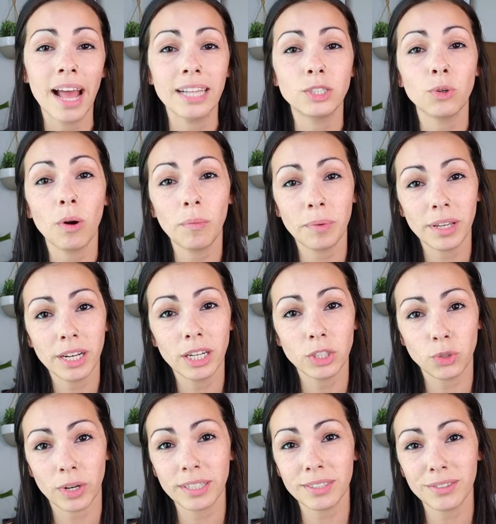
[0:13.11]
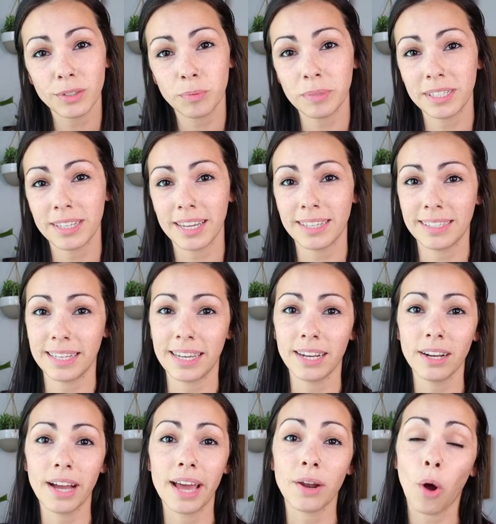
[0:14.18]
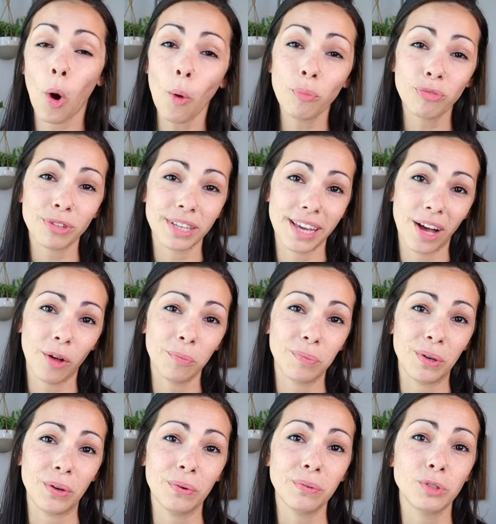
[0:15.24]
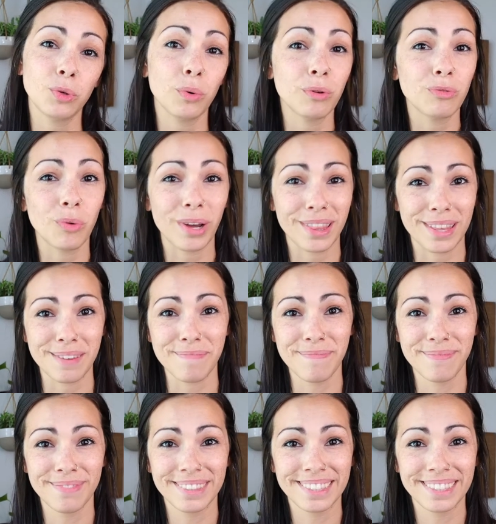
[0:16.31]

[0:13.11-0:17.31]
And so I'm gonna address those mistakes here and hopefully help you to avoid them.